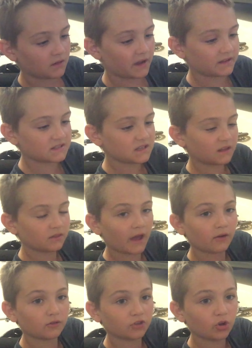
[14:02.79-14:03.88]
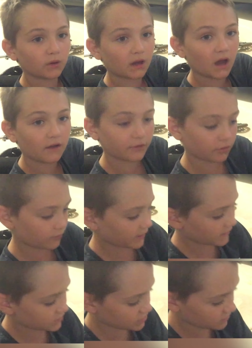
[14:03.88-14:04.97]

I'd stick that on a 2.5 or 3-inch